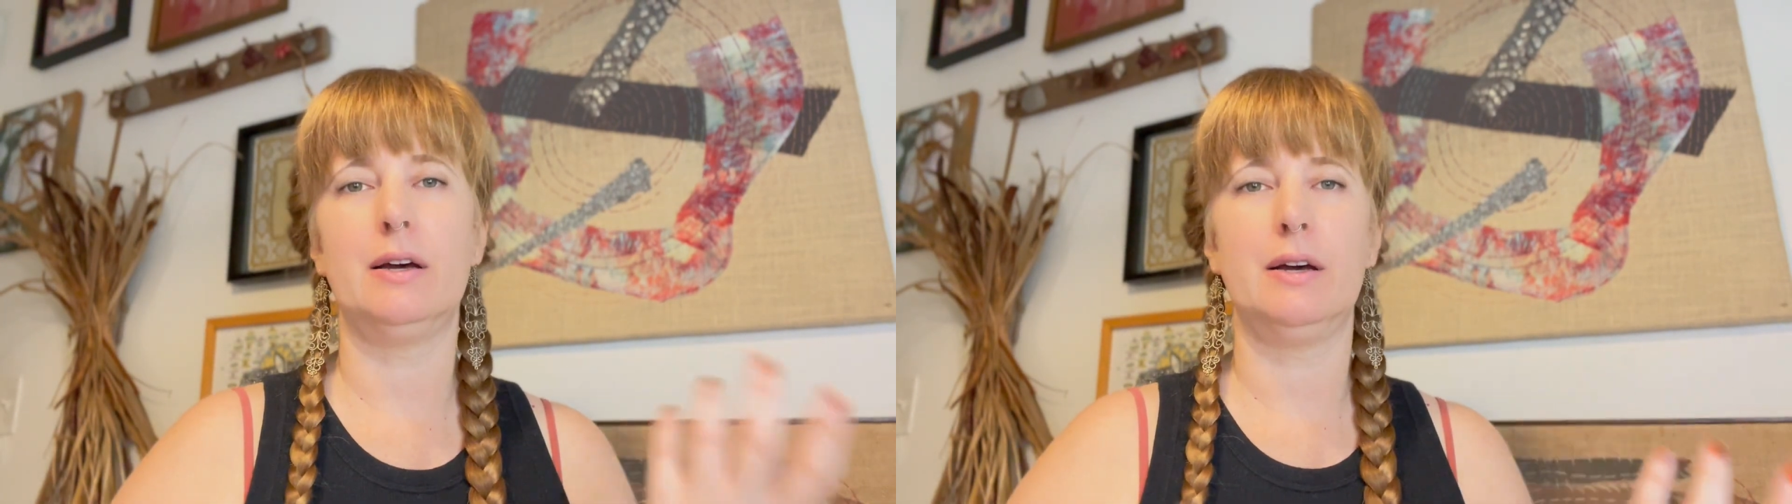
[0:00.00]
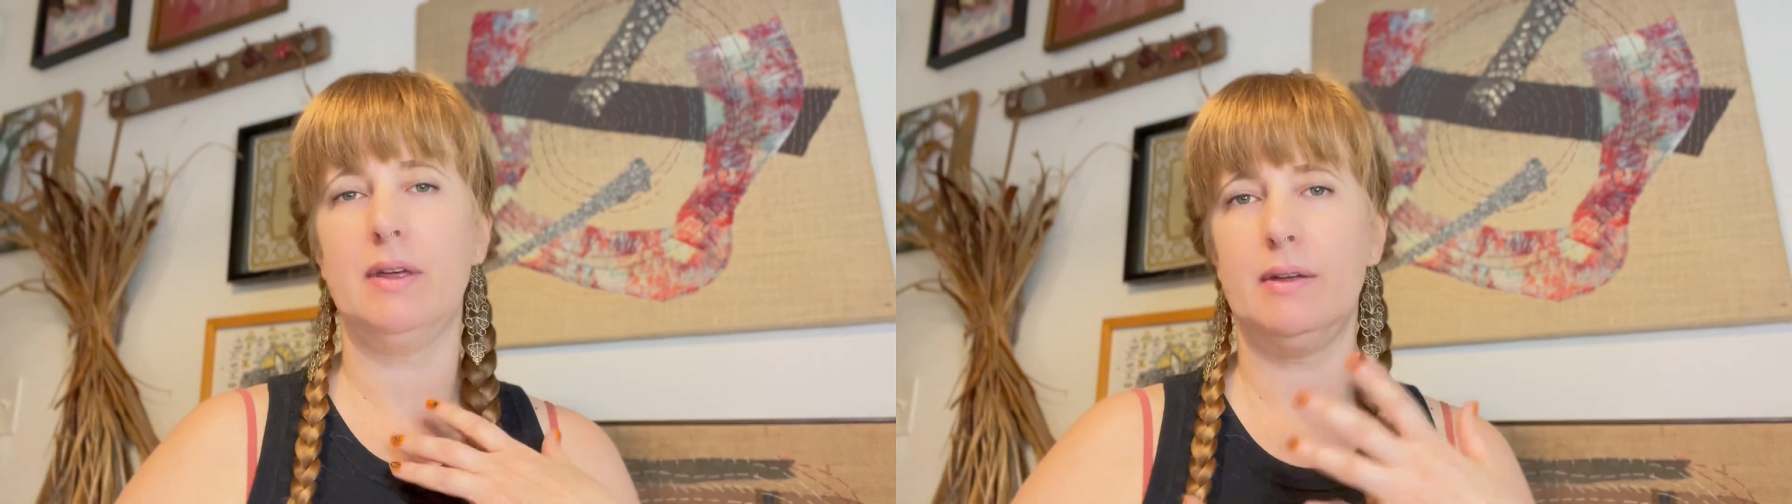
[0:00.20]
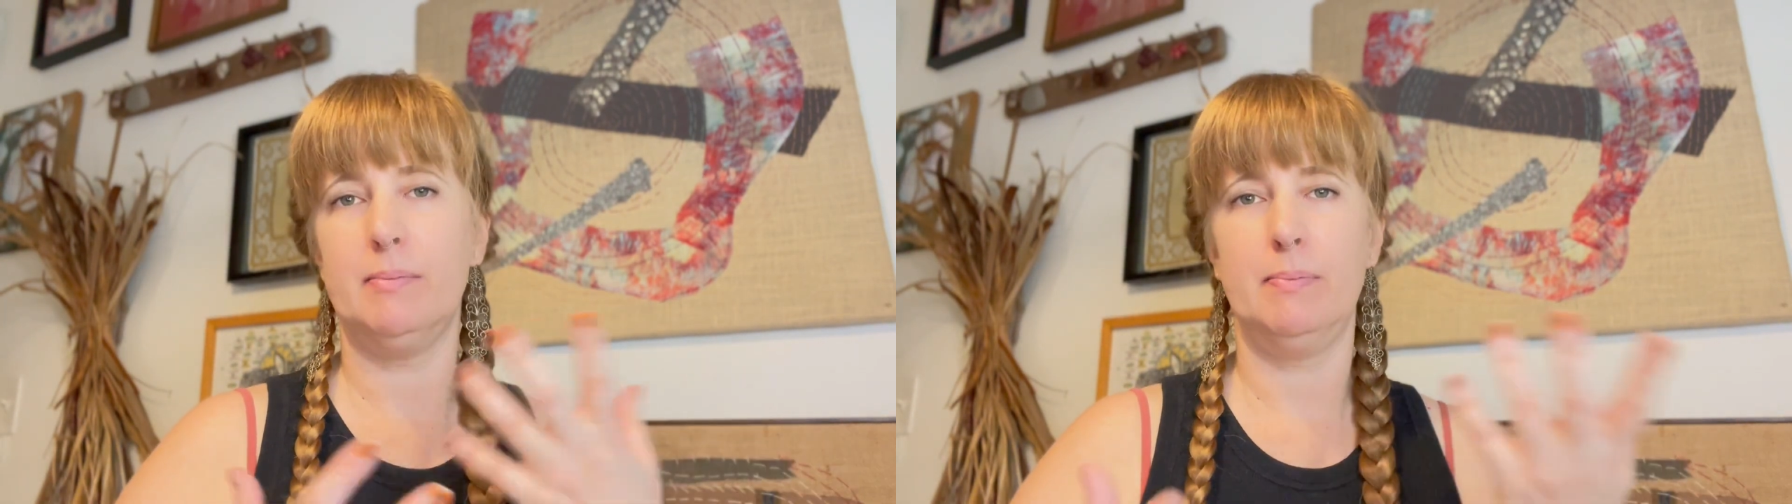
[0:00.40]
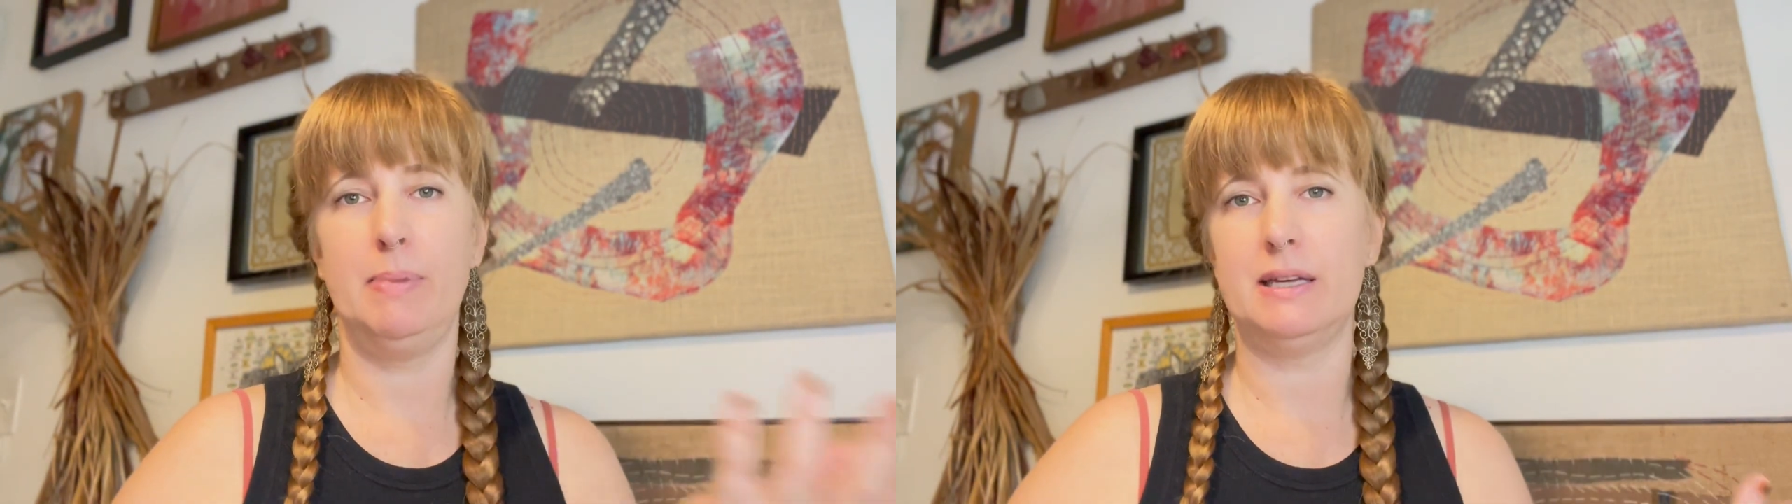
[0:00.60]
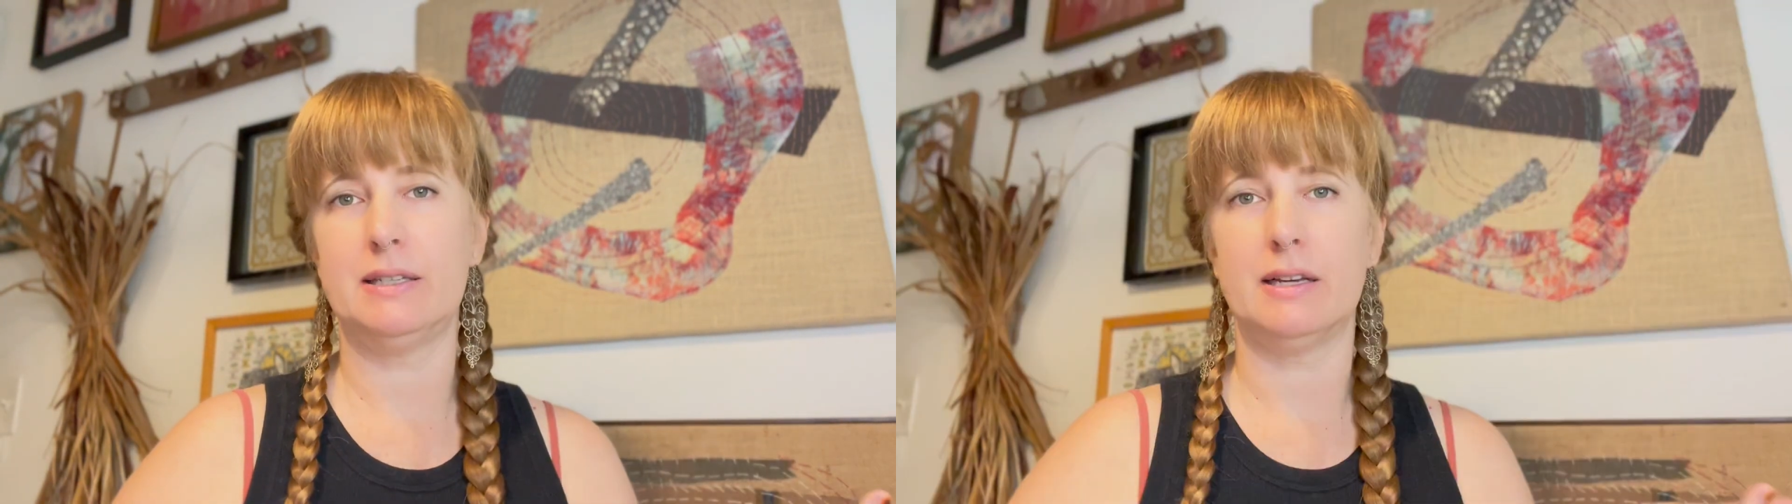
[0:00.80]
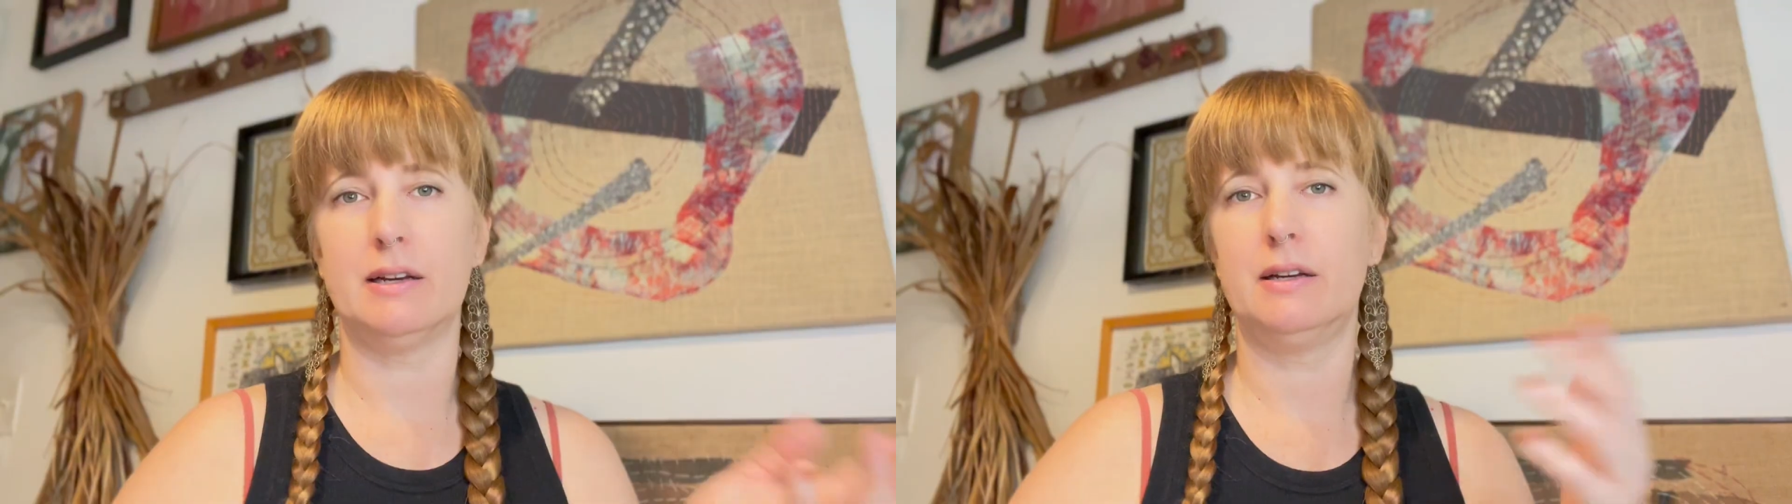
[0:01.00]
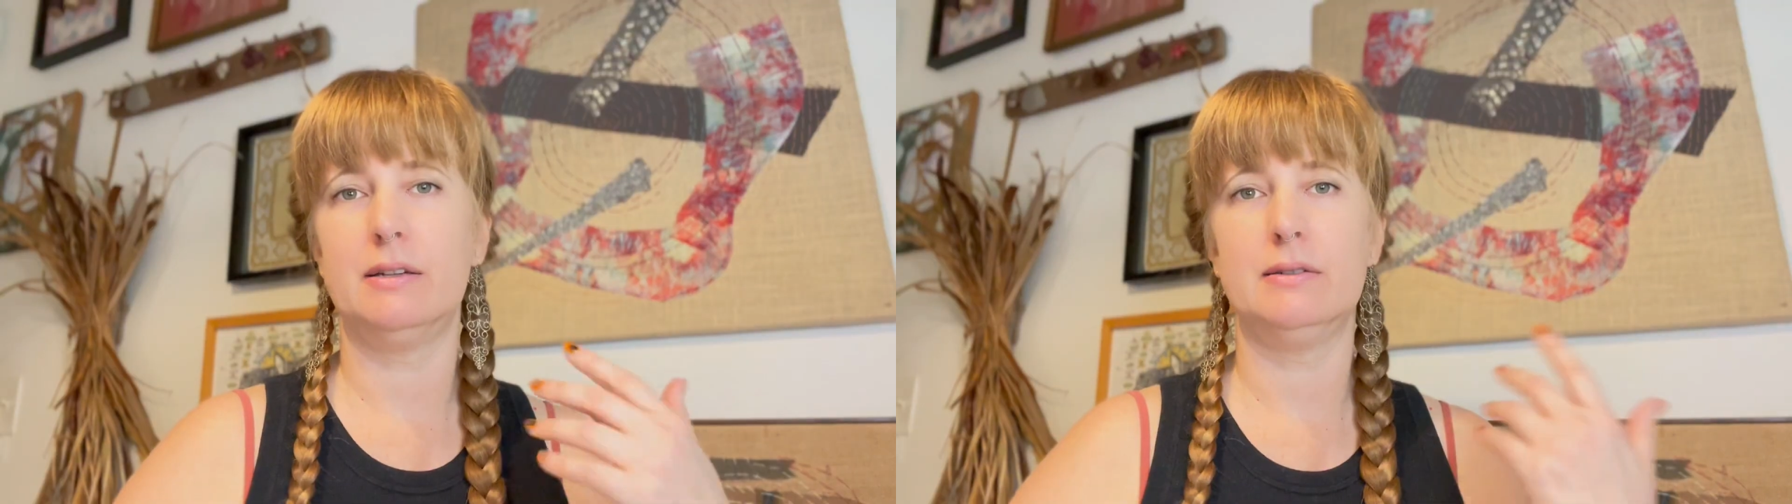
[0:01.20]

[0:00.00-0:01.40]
the basic